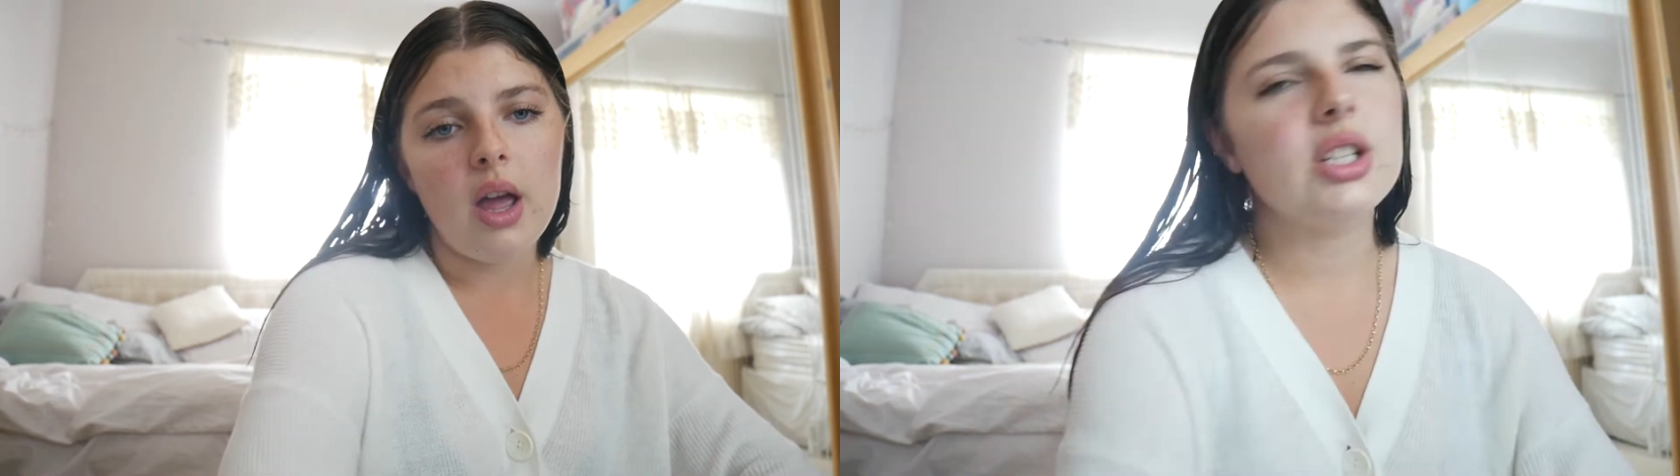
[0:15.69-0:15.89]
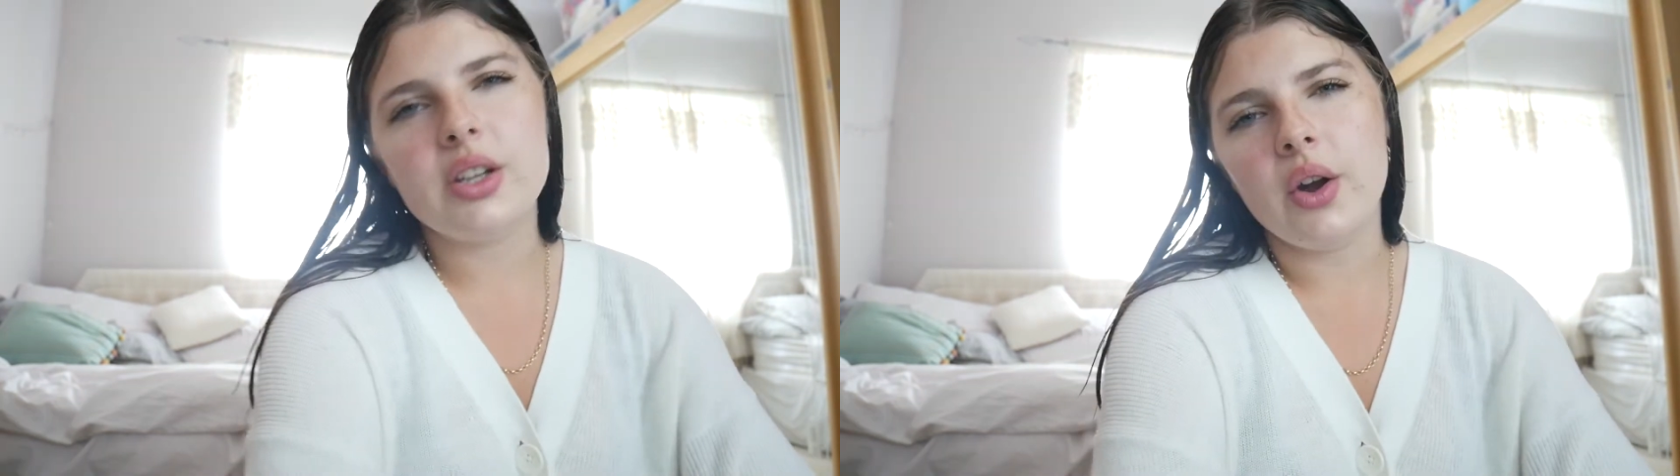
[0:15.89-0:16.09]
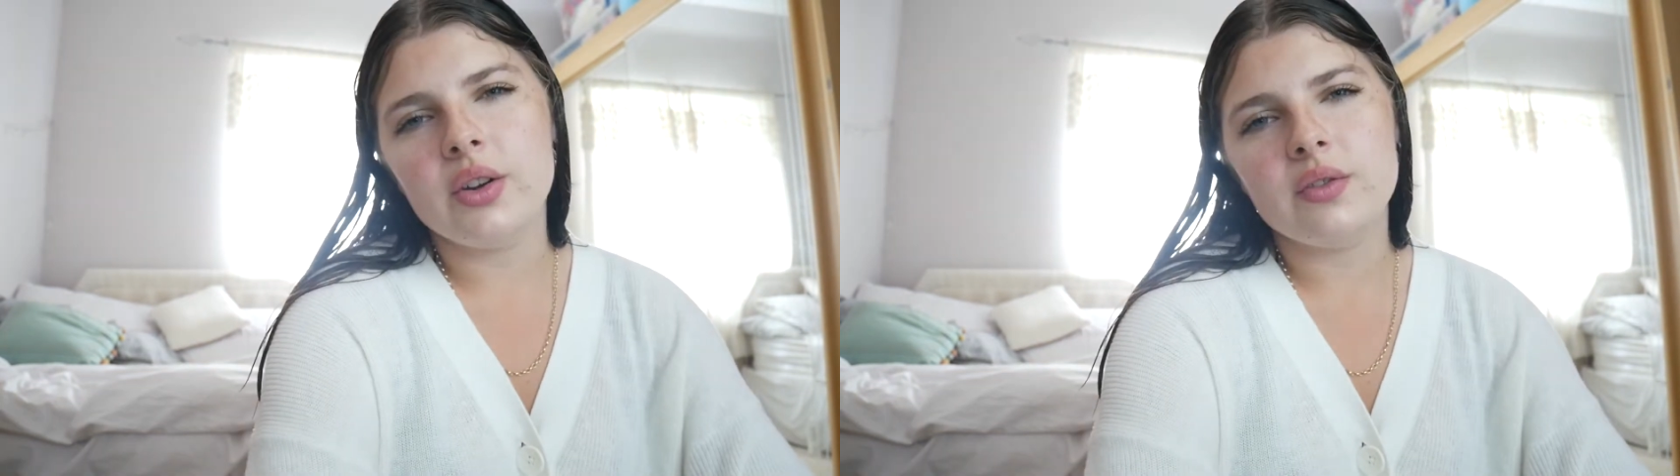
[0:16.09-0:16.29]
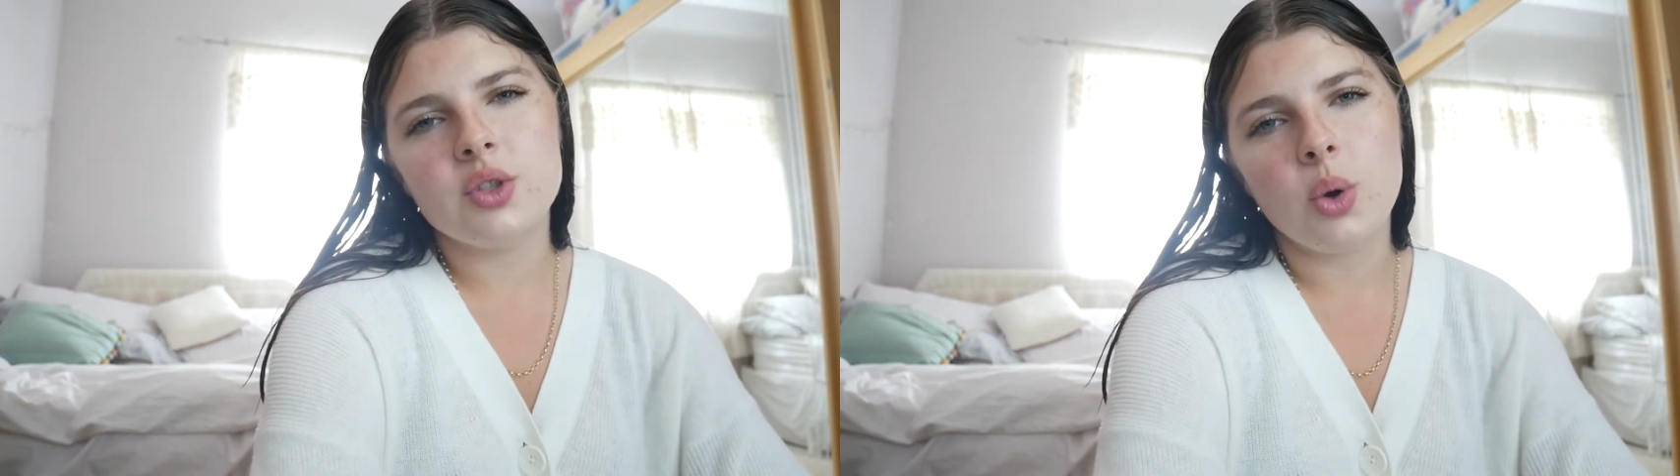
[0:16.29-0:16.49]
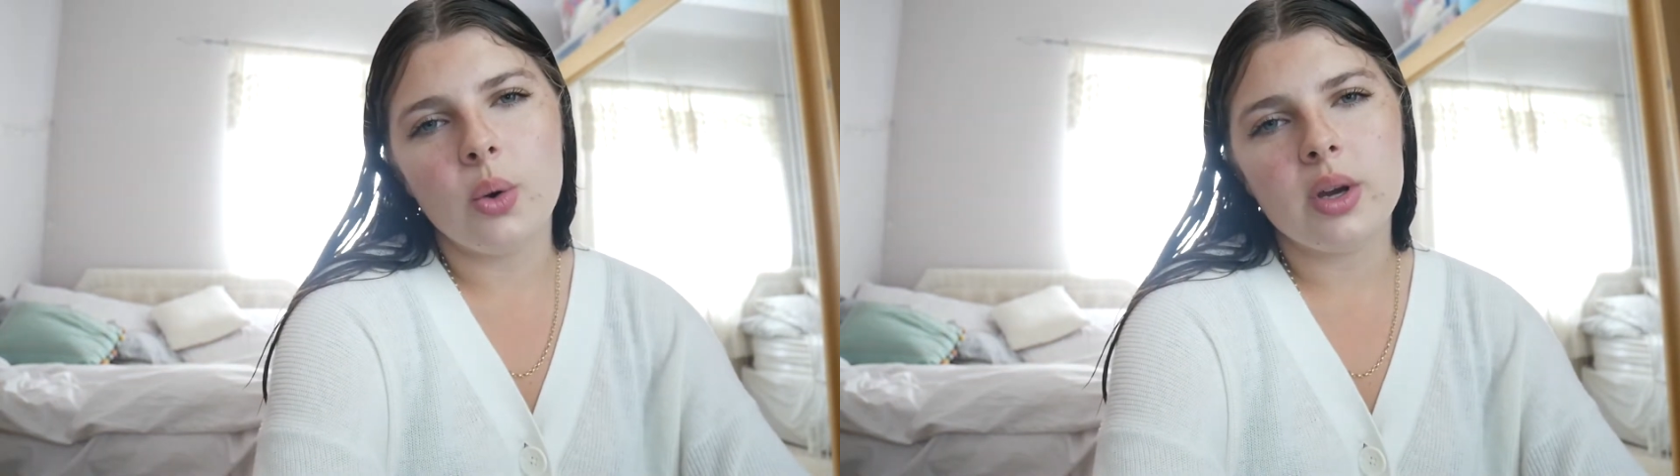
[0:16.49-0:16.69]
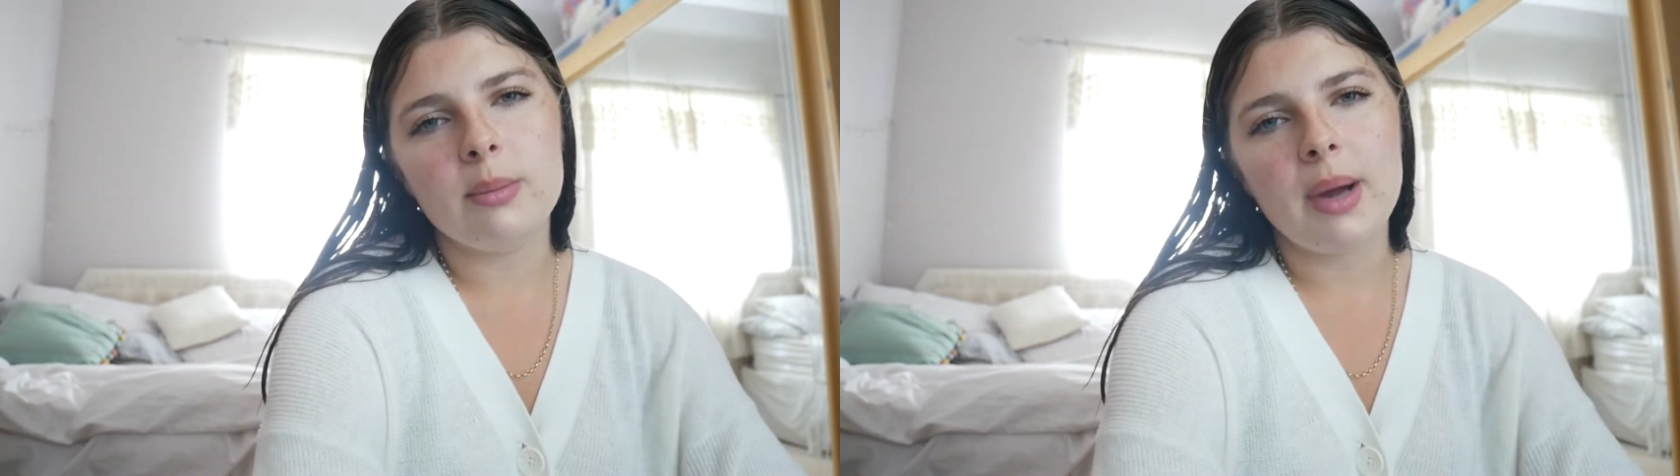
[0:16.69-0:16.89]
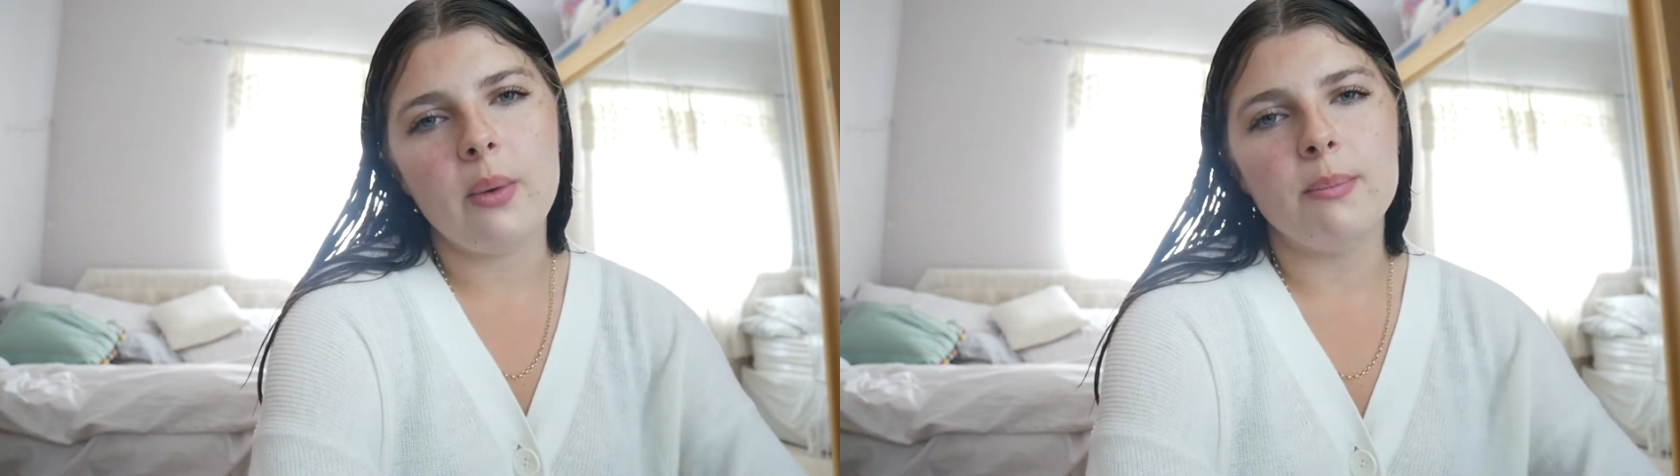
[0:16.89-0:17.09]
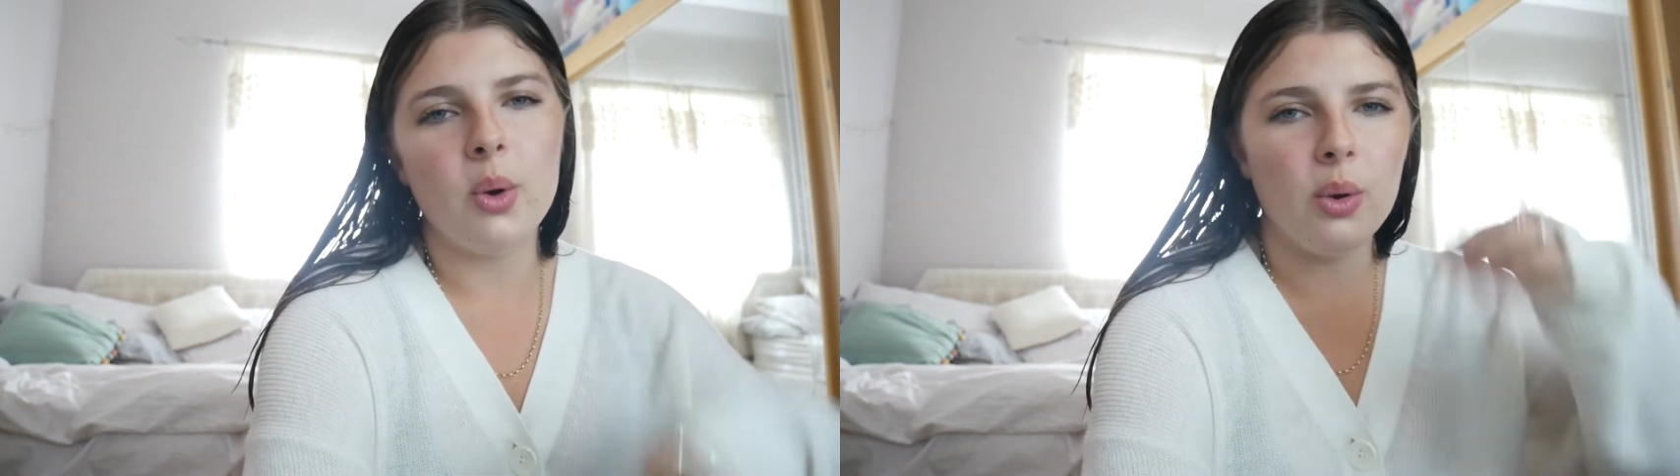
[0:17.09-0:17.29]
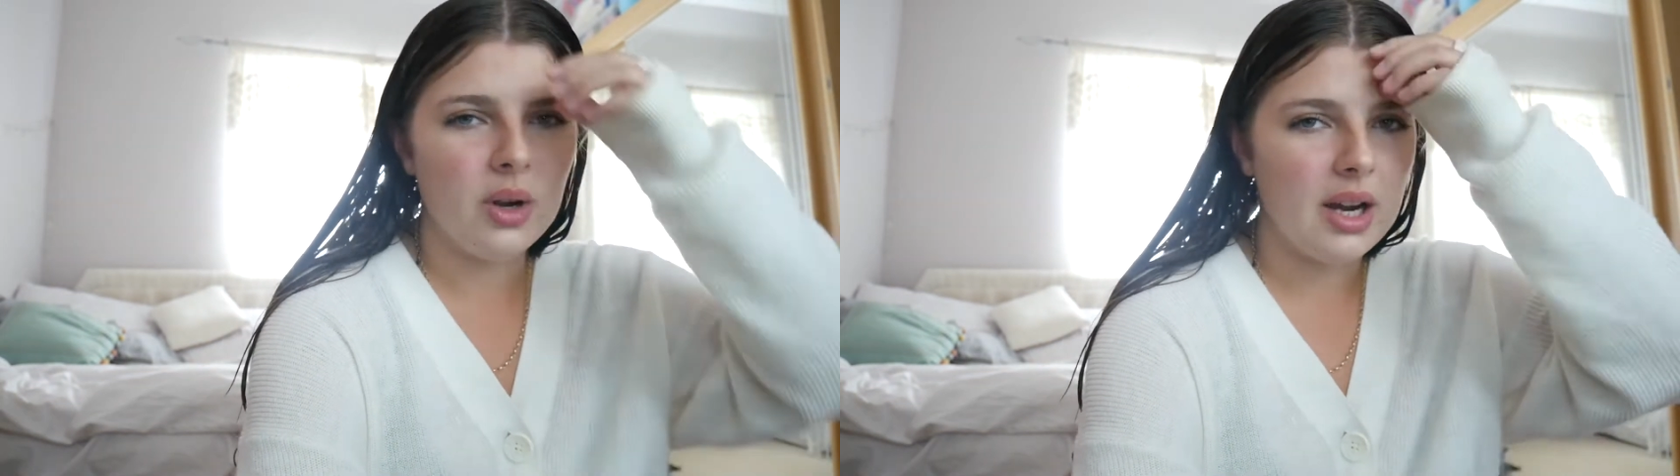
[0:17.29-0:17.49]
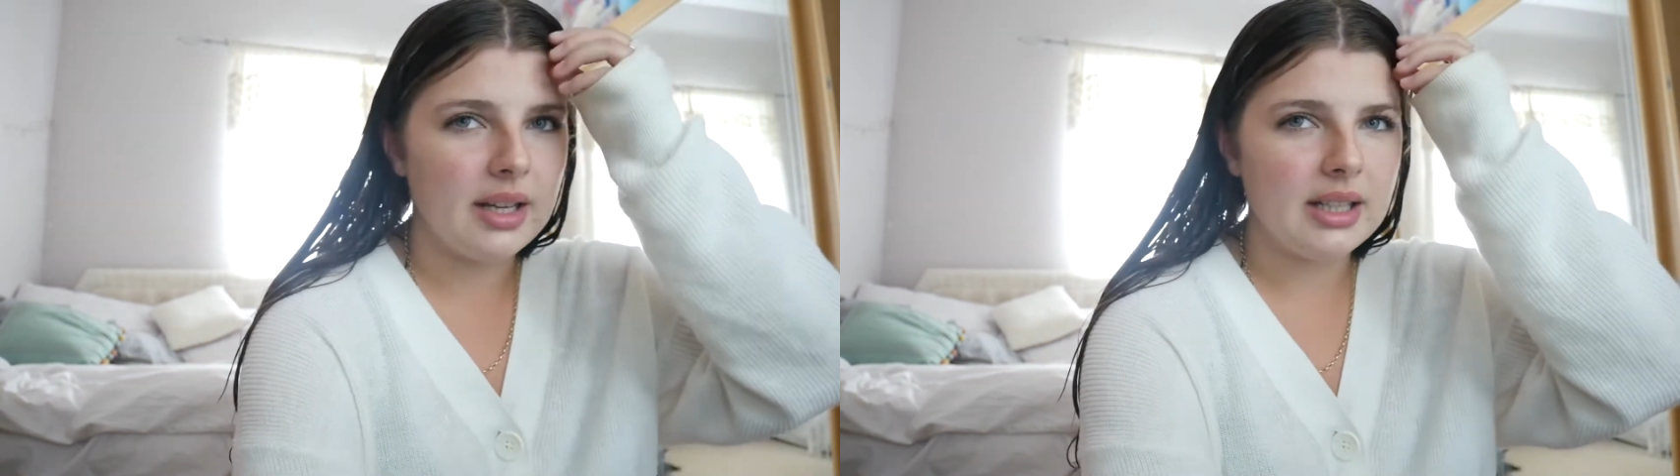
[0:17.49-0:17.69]
Just kind of talking about more
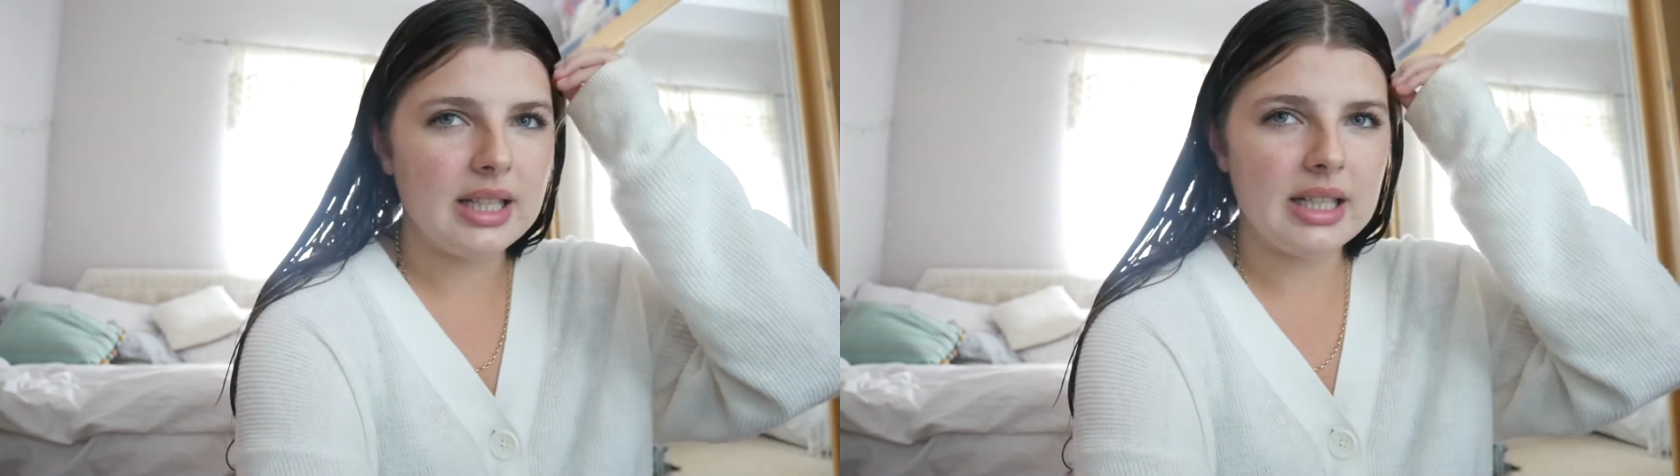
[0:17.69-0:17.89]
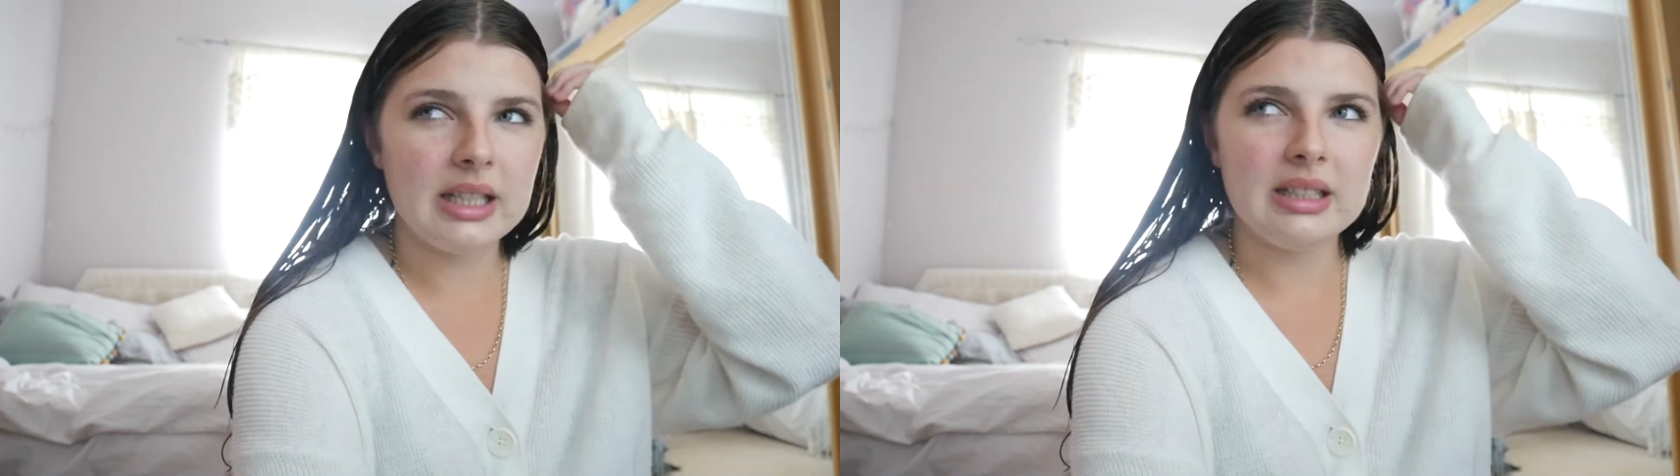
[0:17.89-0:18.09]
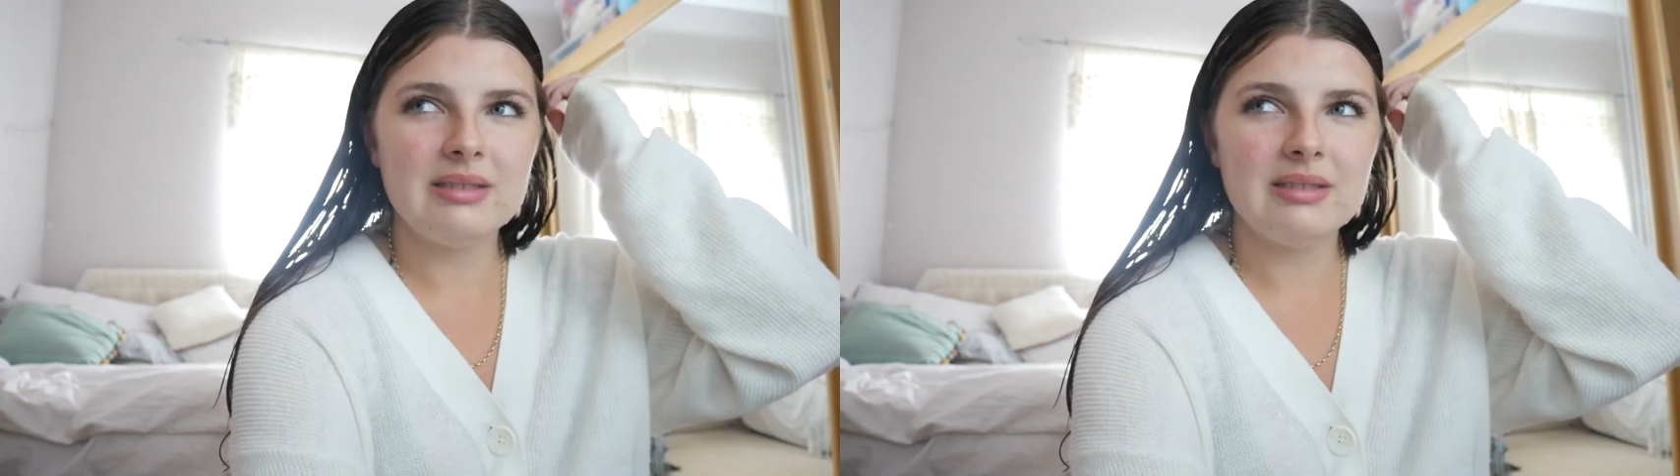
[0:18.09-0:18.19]
like,